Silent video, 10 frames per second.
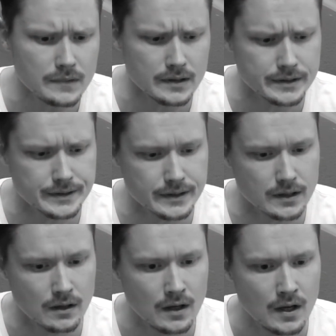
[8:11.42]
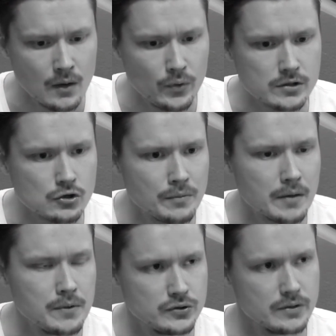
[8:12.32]
And we also make
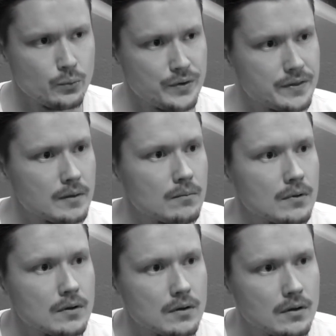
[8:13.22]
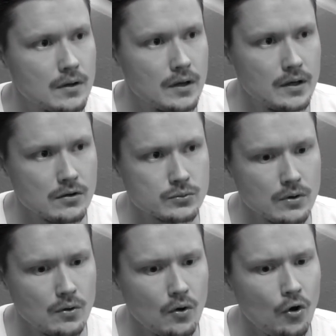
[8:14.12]
music with them. It
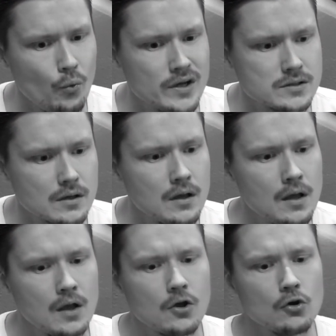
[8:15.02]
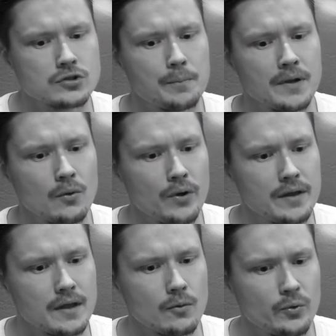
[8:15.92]
always goes up in a way
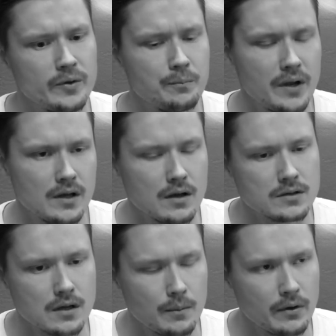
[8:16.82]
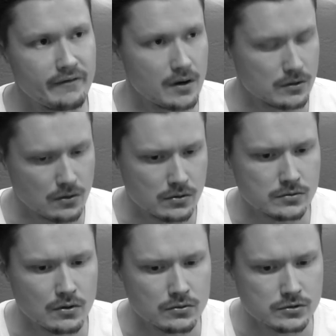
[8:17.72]
that we play a couple of our
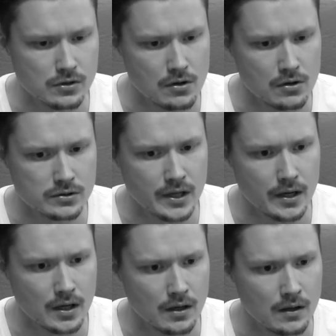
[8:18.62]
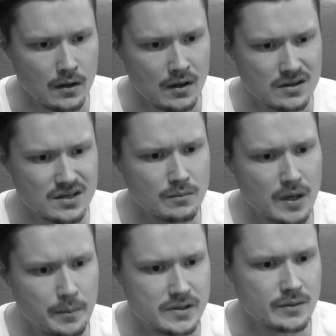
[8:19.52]
own songs, and there might
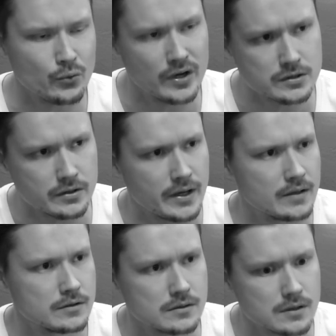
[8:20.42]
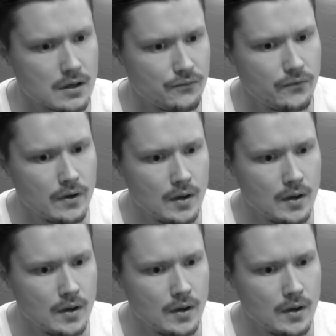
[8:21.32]
be some question and answer stuff.